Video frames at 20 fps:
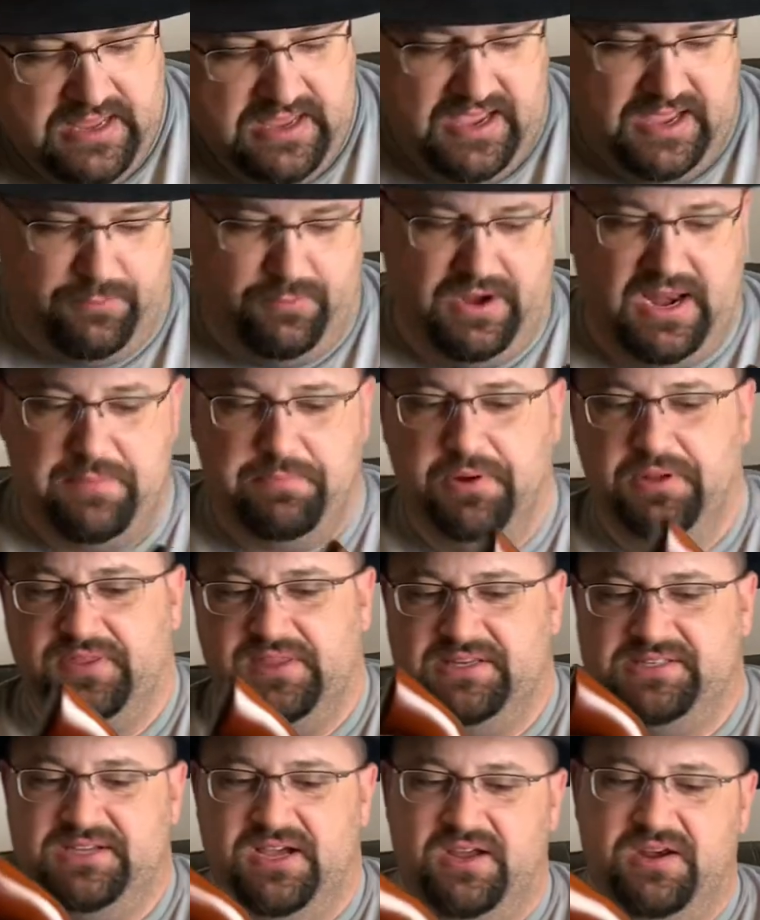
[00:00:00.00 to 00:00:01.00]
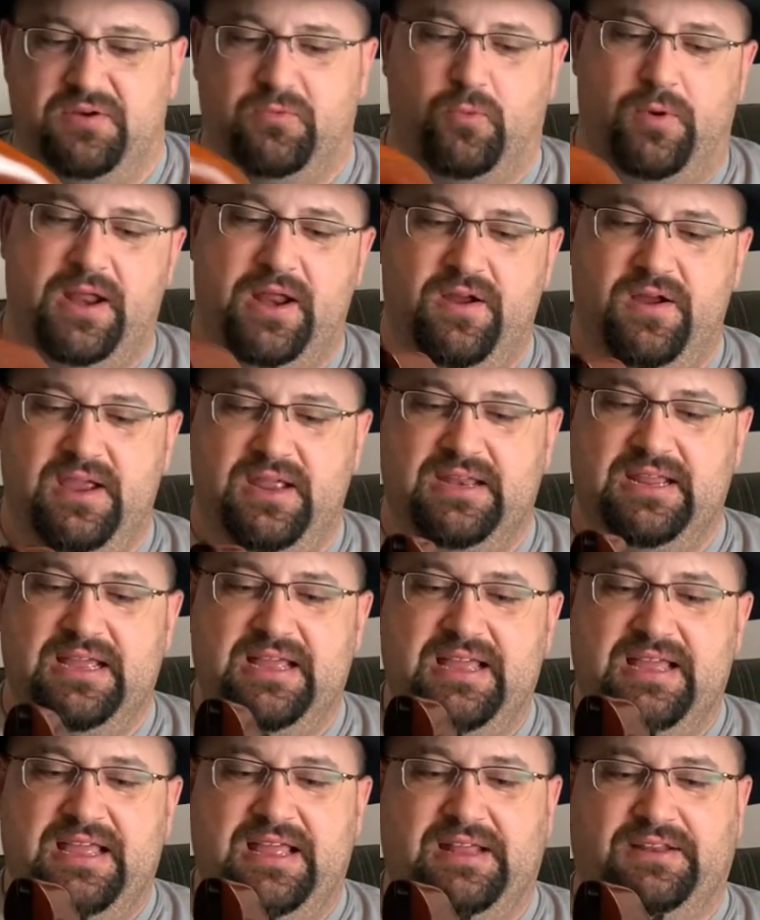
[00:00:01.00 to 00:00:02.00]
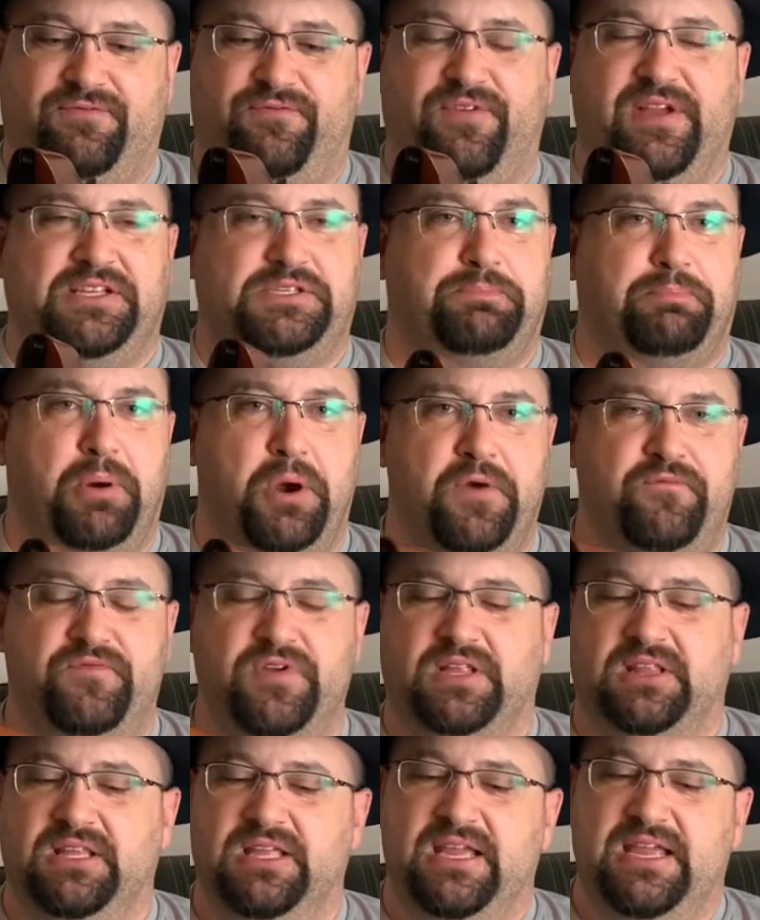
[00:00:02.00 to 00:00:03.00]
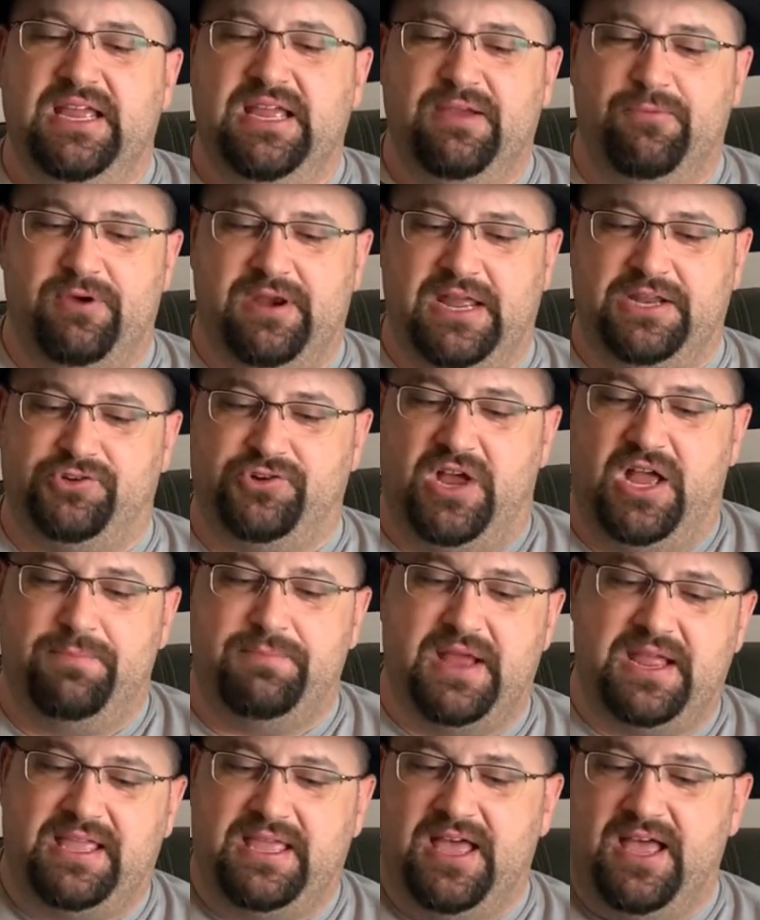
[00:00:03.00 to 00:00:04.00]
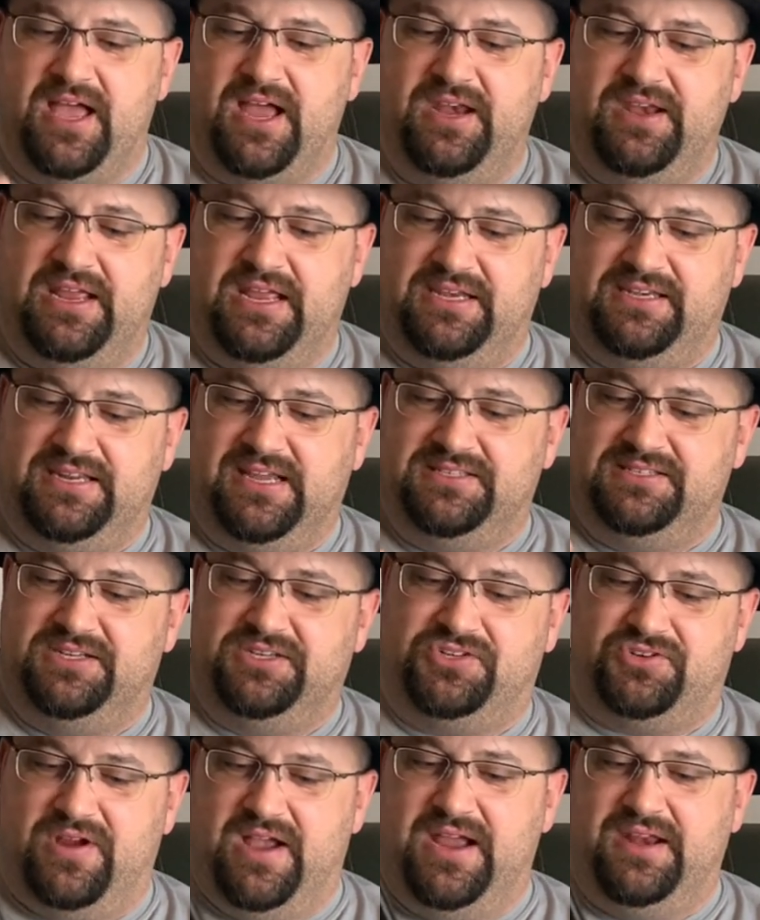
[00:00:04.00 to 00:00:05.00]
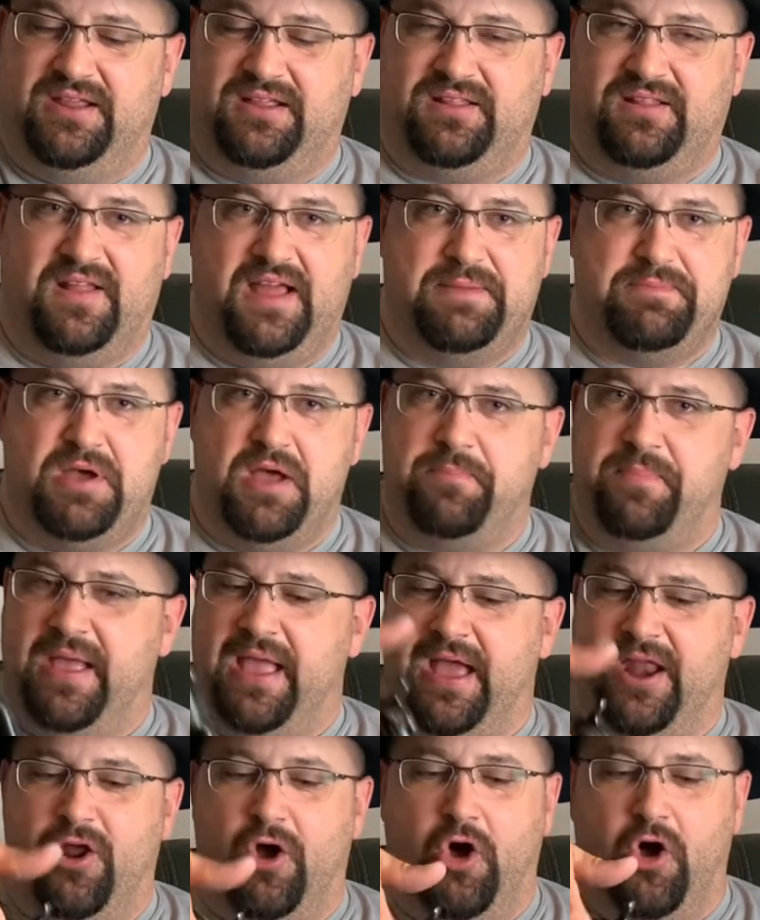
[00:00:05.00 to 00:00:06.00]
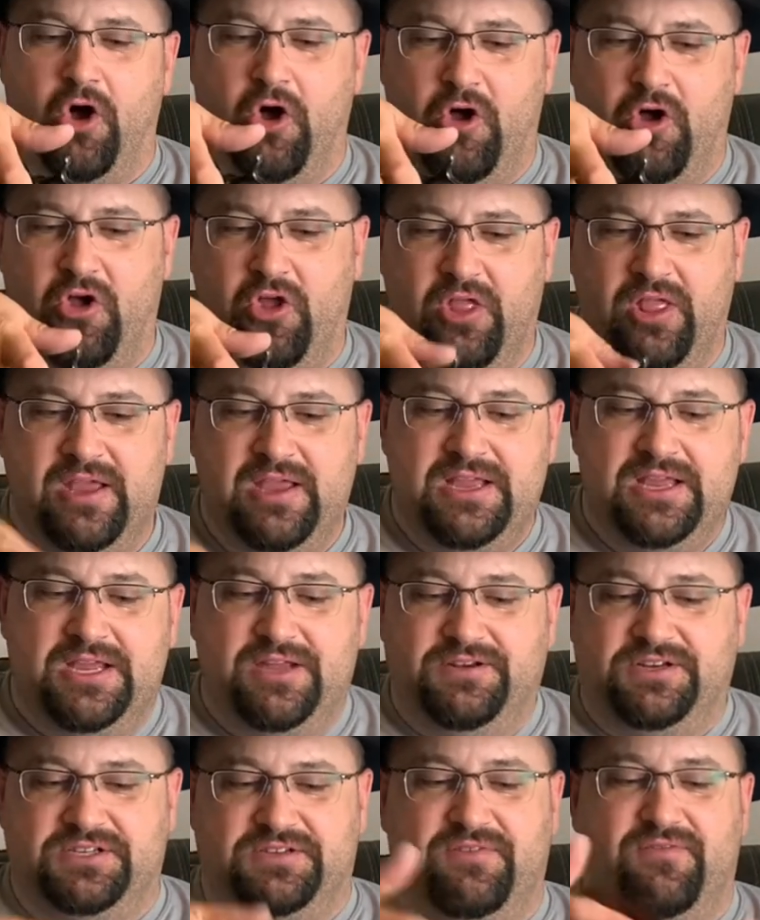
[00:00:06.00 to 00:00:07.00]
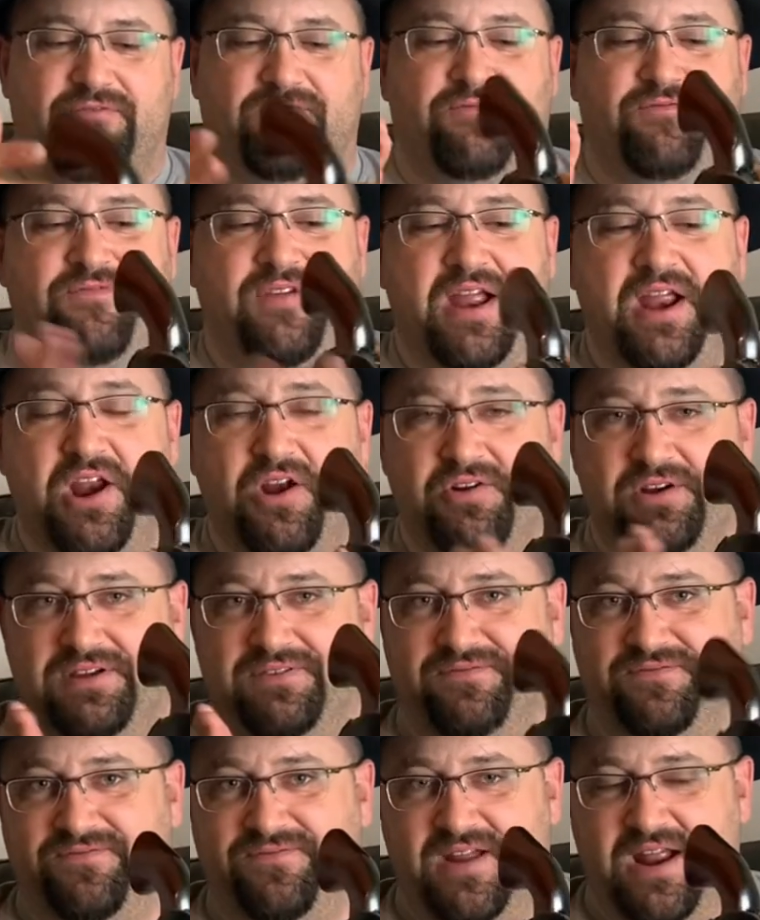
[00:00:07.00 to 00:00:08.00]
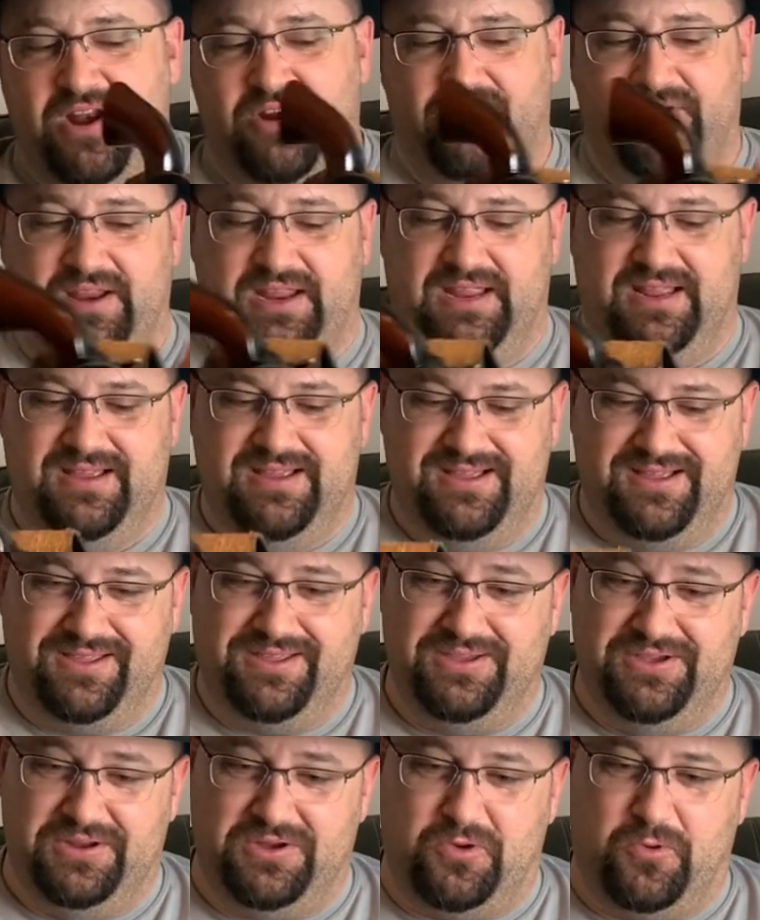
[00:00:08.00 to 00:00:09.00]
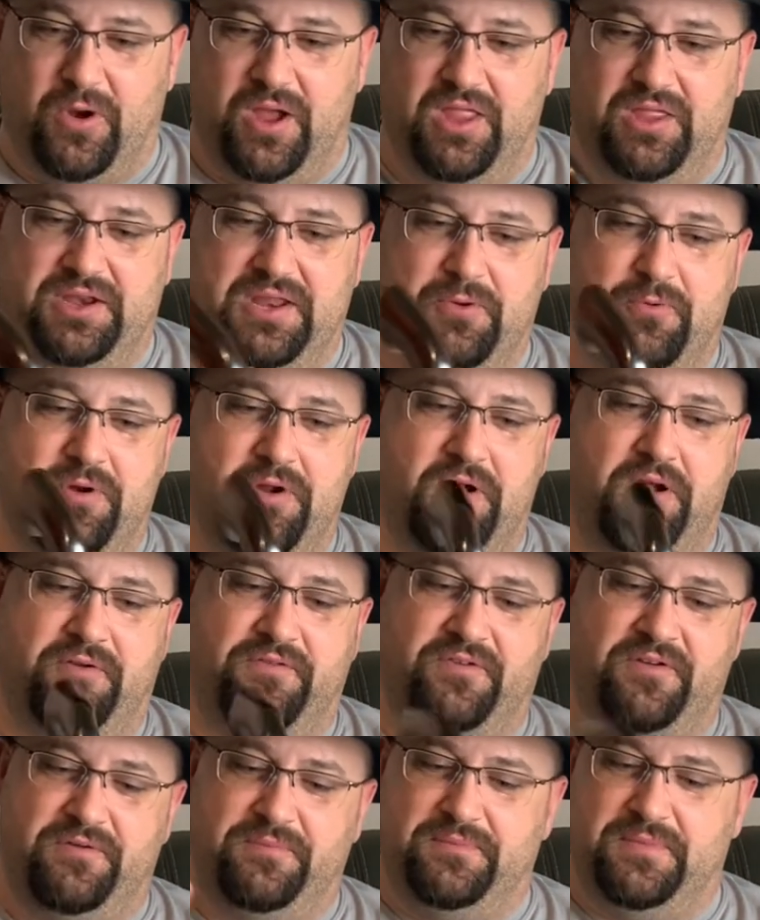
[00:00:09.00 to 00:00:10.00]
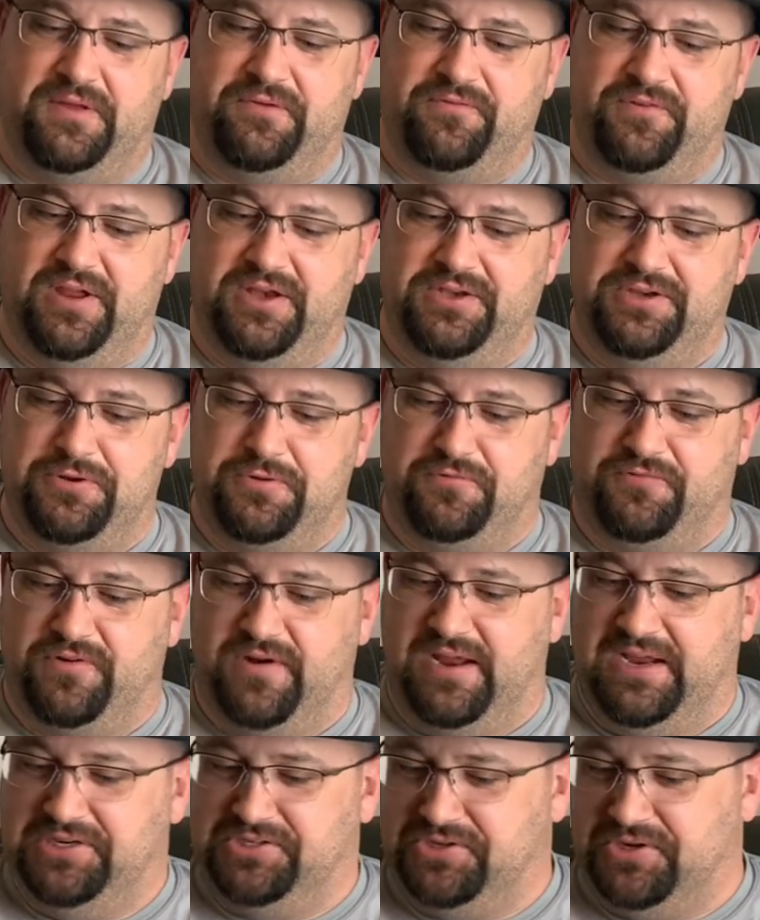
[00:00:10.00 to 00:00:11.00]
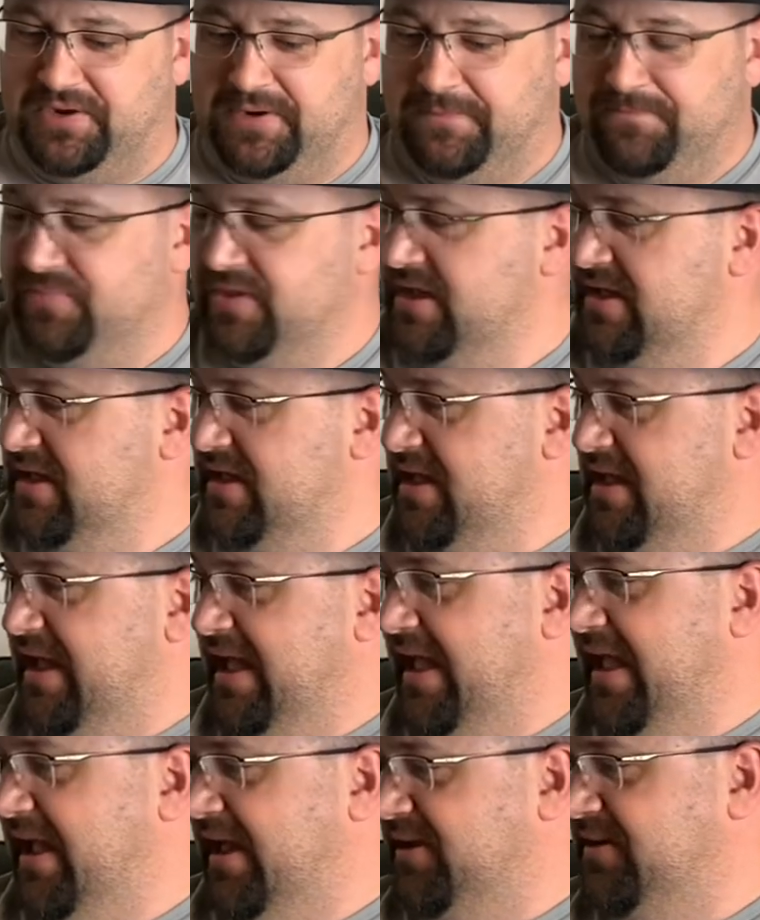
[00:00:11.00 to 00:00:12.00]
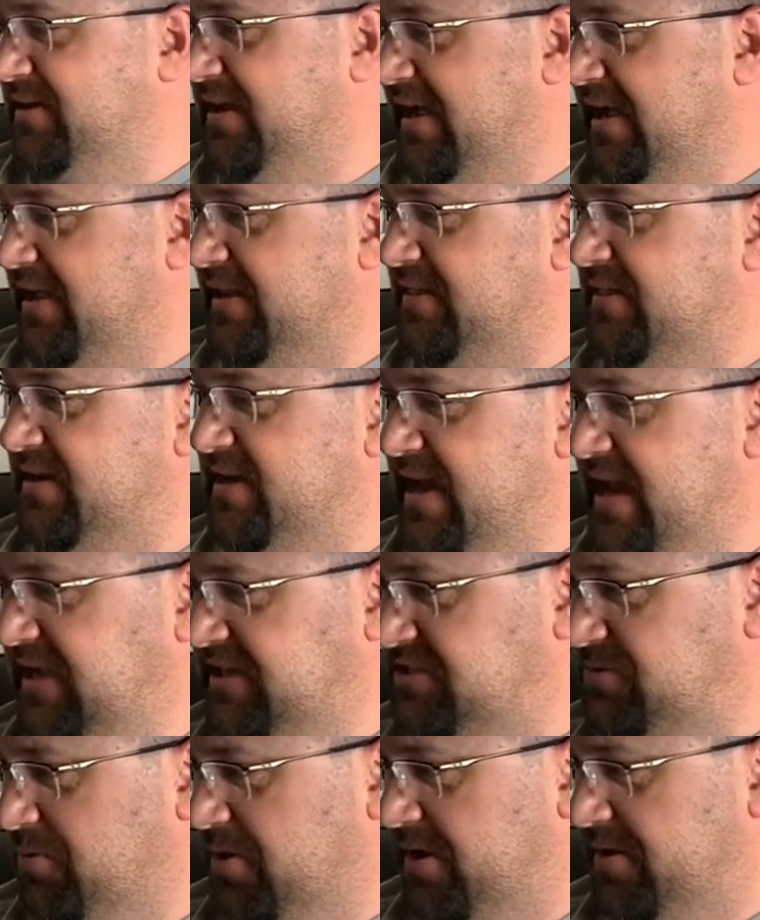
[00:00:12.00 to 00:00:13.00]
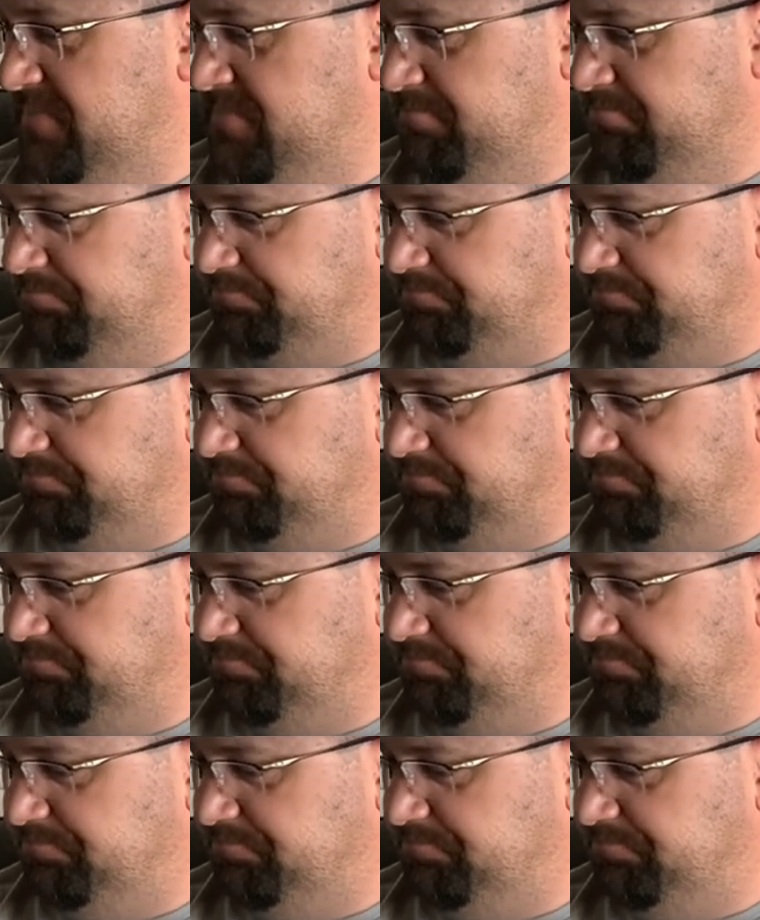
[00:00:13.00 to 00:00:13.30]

And when I put this on and wear it, it fits perfectly. When I draw my gun, it doesn't try to climb up at all. Just very, very good quality work from my friend Duke Frazier. And uh, the next one